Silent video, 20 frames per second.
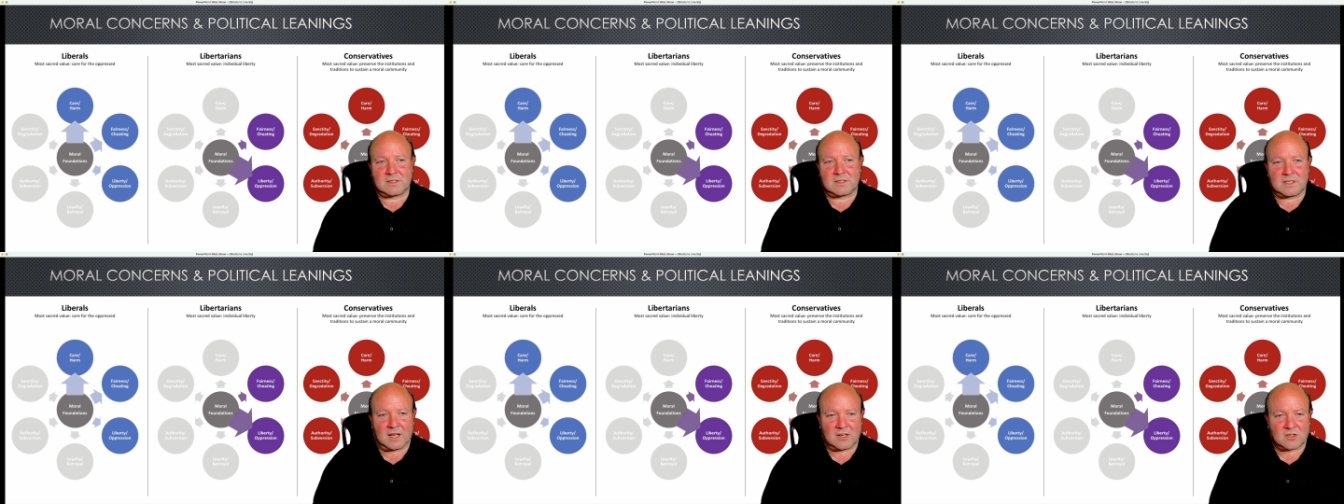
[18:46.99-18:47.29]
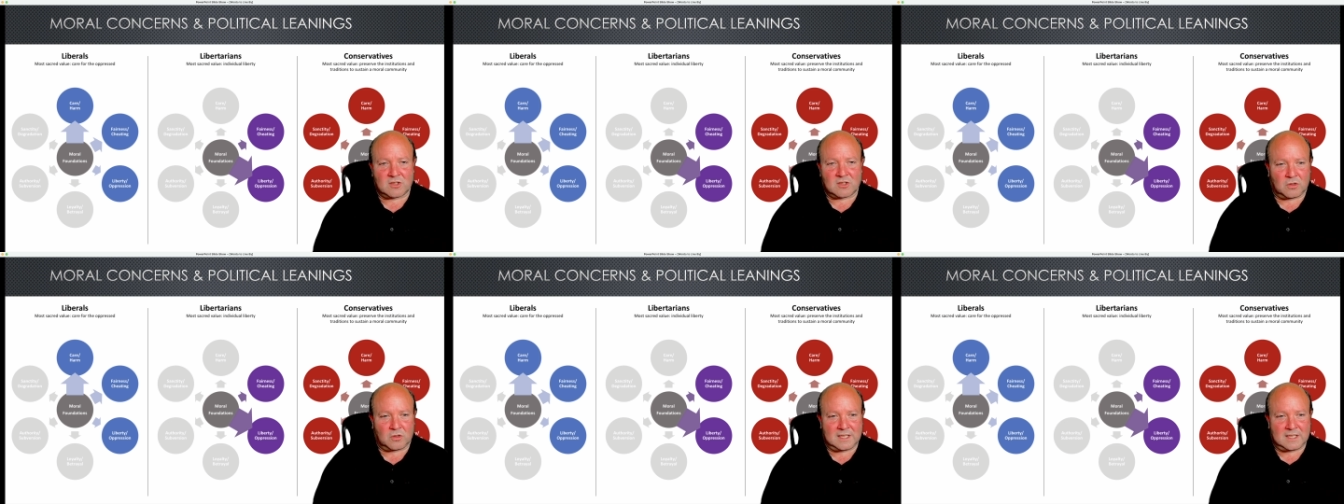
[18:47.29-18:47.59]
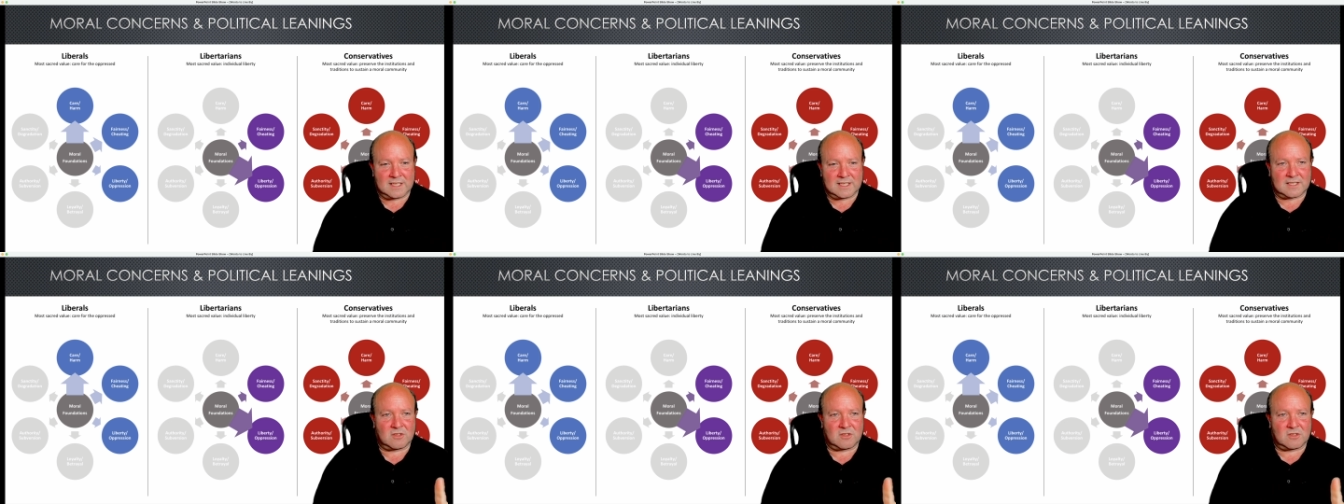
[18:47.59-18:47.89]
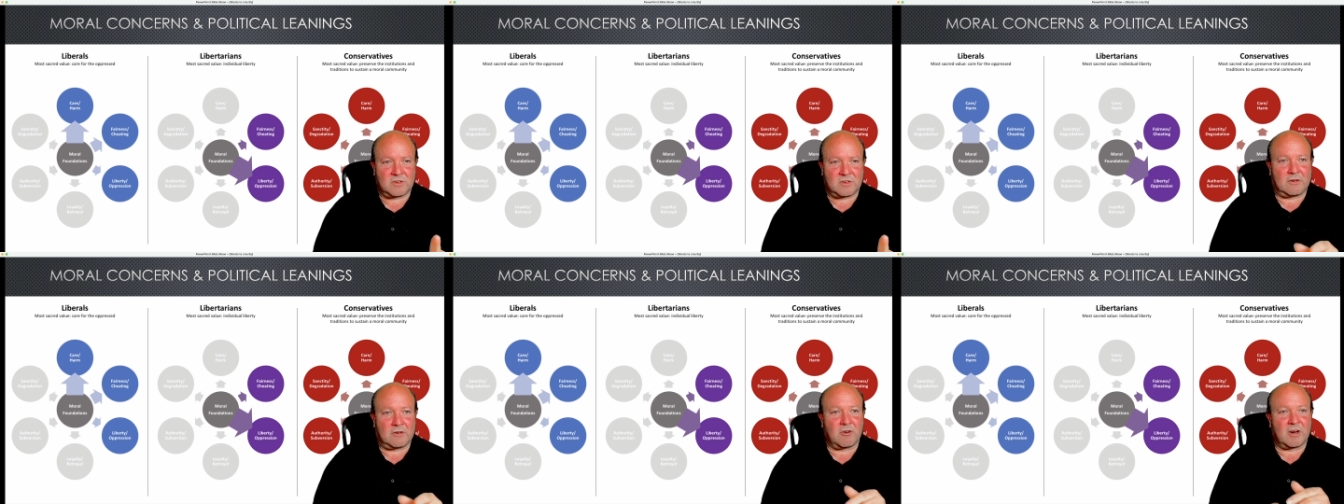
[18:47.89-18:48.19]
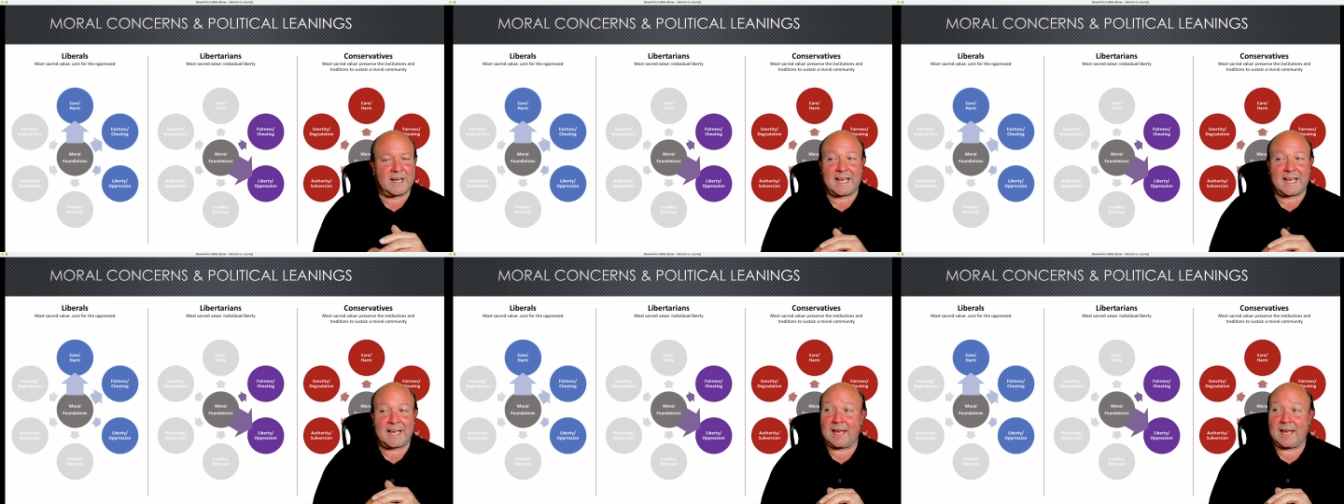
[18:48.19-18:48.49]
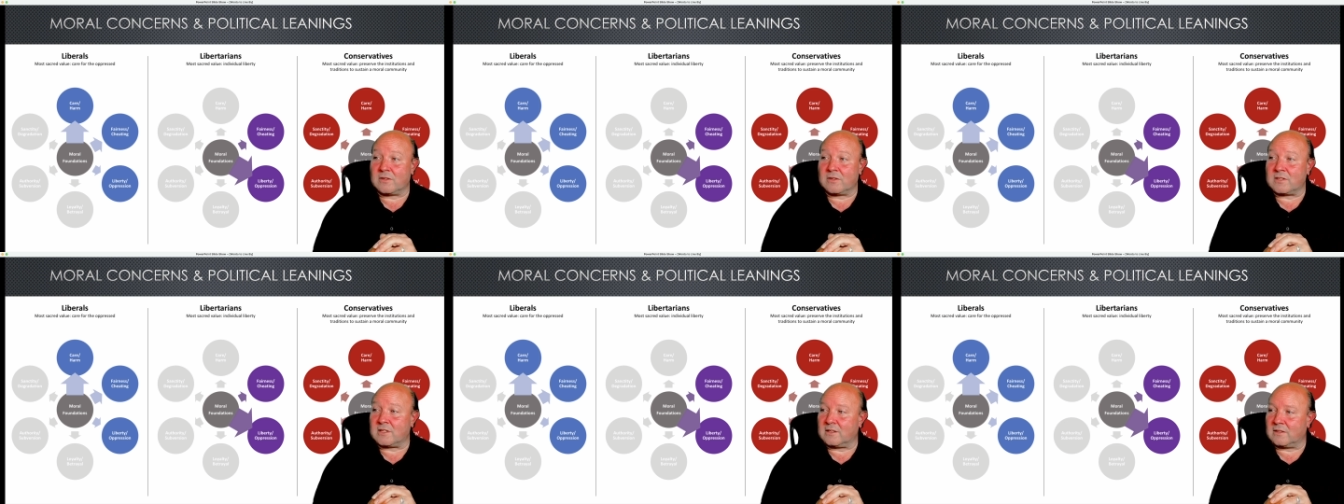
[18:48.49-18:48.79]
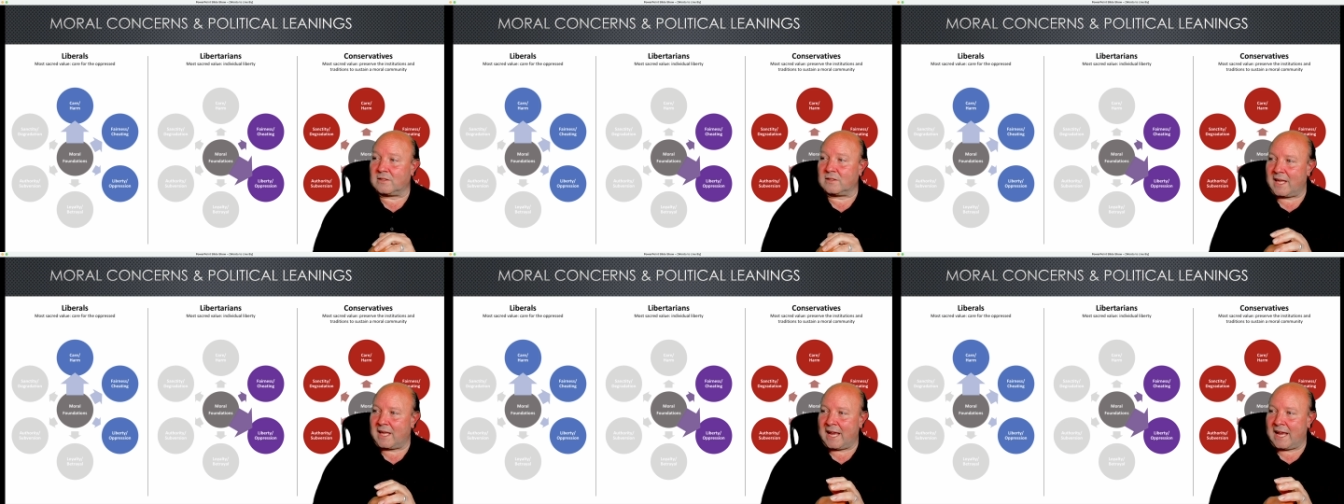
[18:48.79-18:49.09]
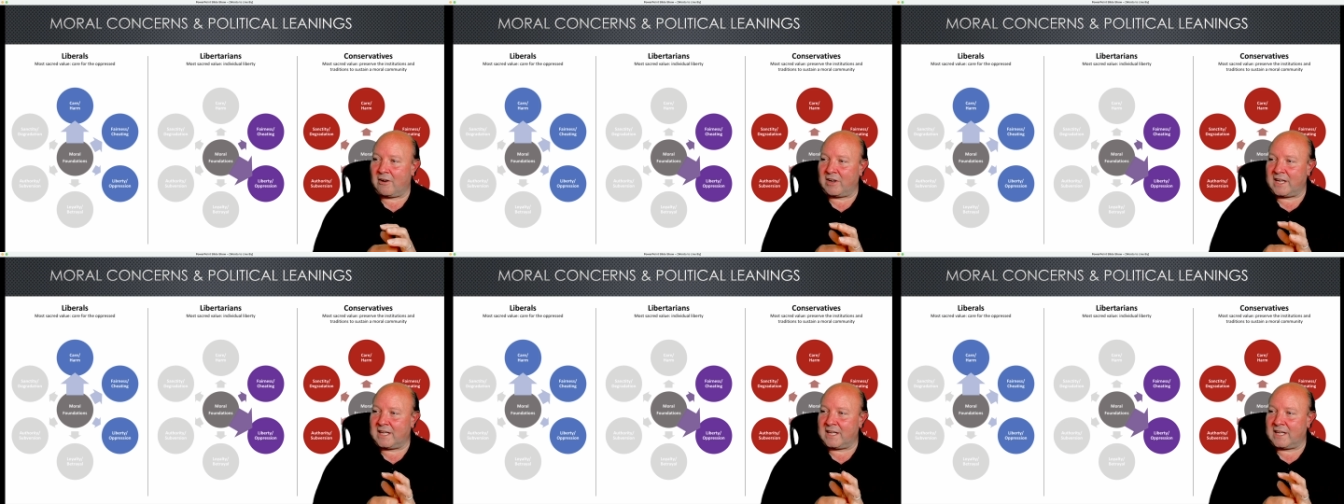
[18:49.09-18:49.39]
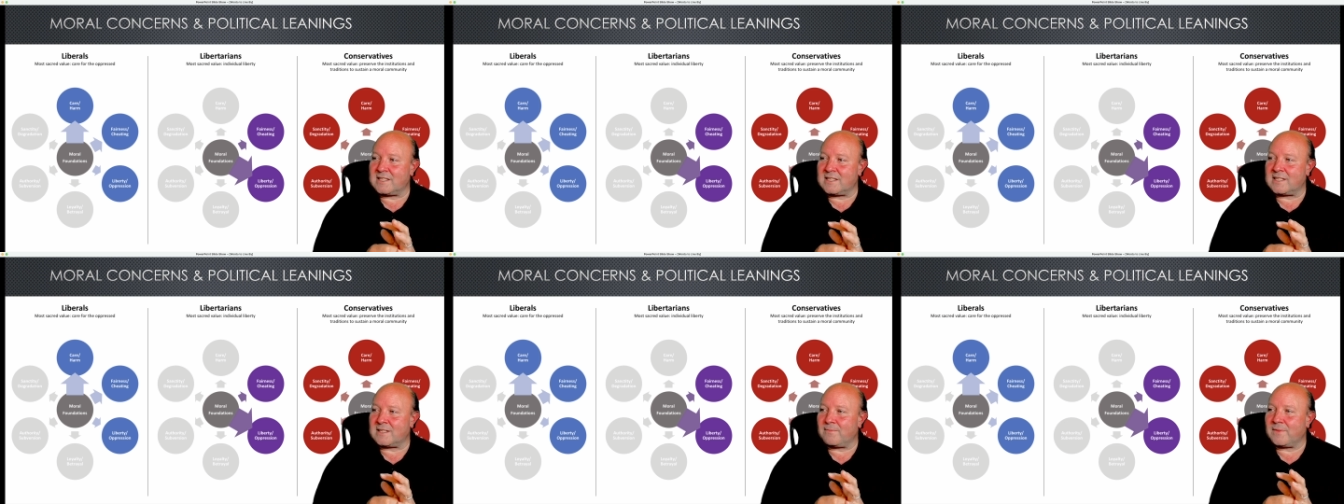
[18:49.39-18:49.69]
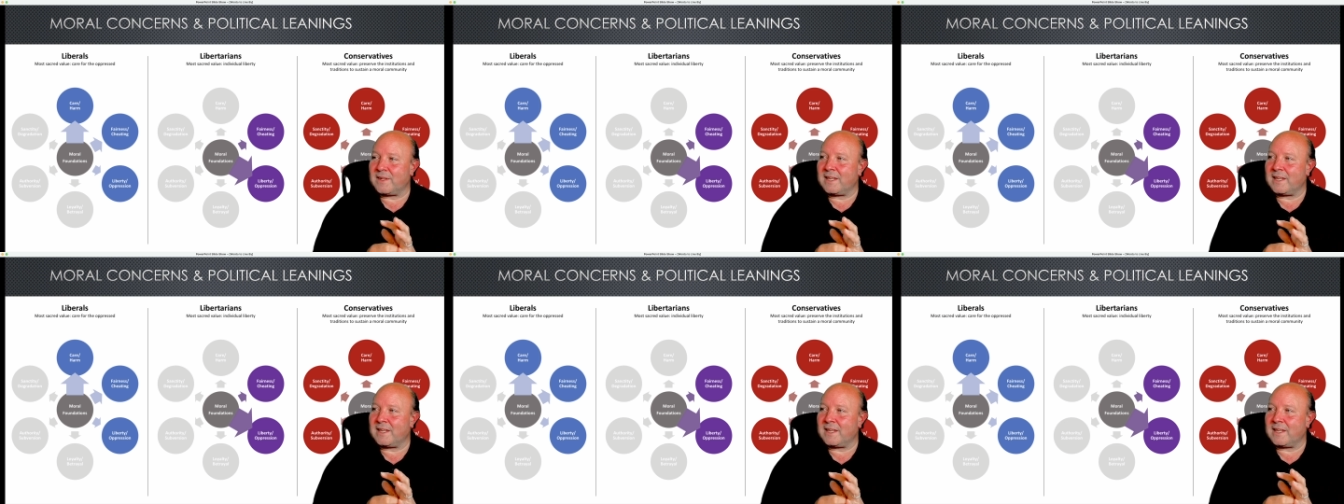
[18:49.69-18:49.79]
touch on these 3 greyed out areas,